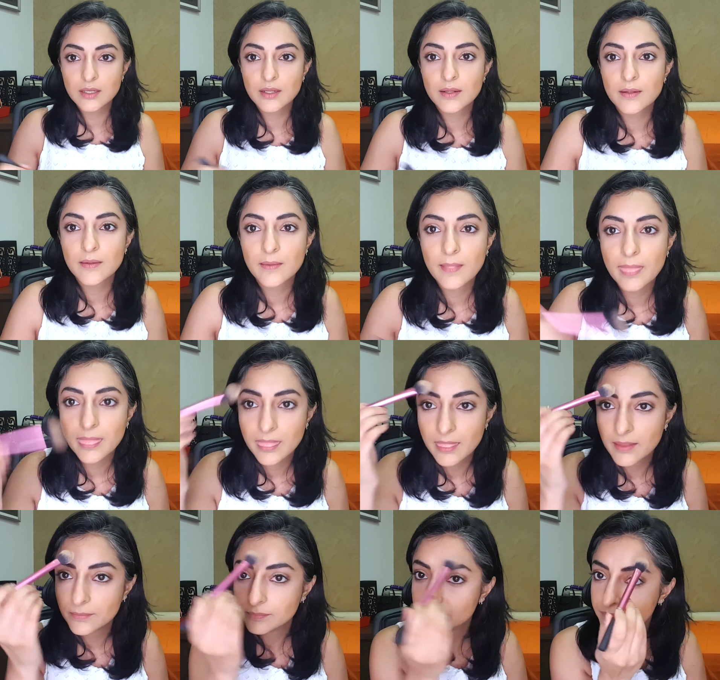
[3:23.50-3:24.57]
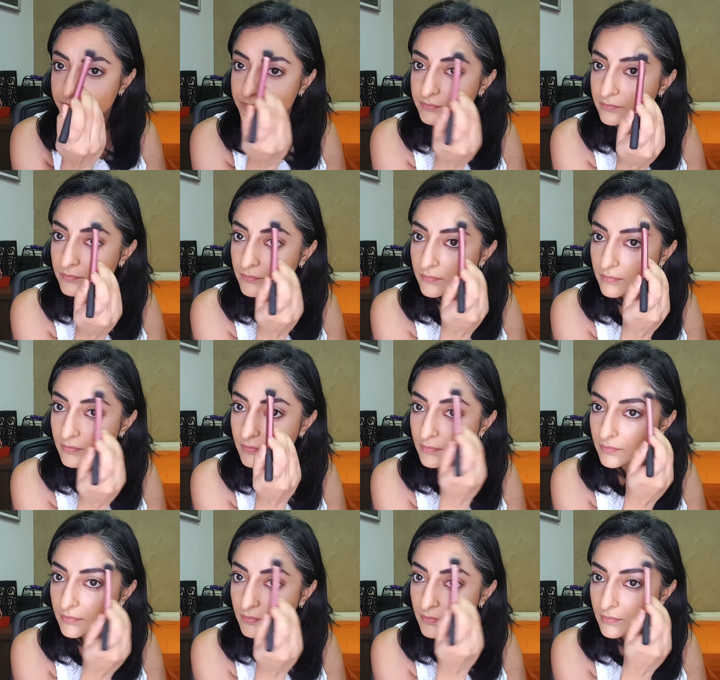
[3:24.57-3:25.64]

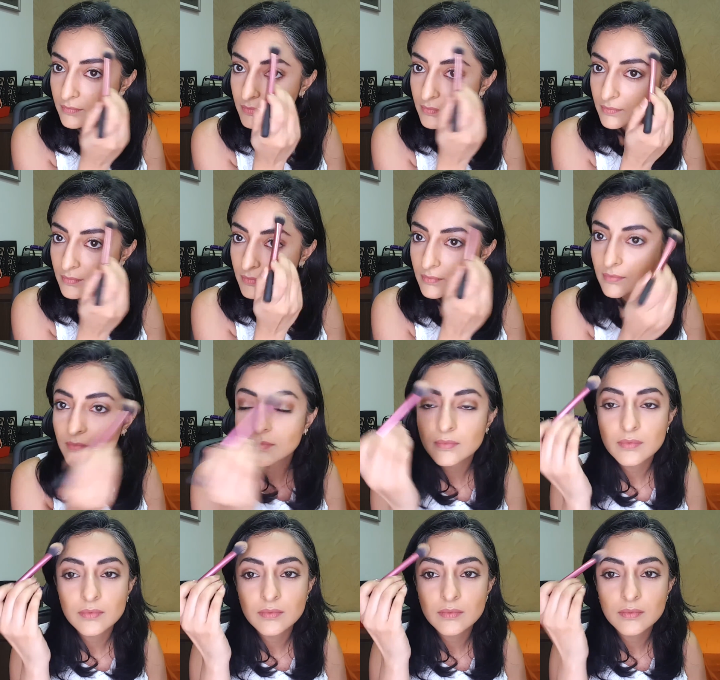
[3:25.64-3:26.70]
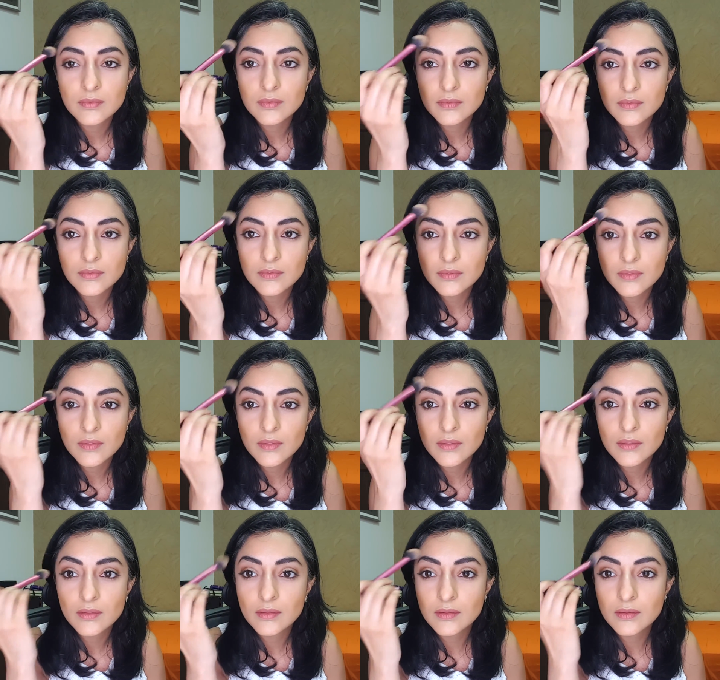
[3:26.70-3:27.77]

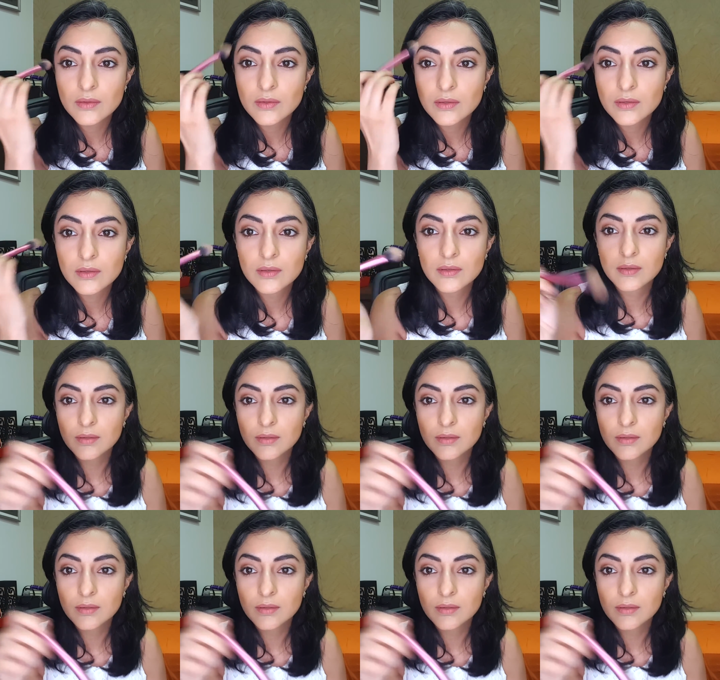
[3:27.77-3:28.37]
(no one is talking)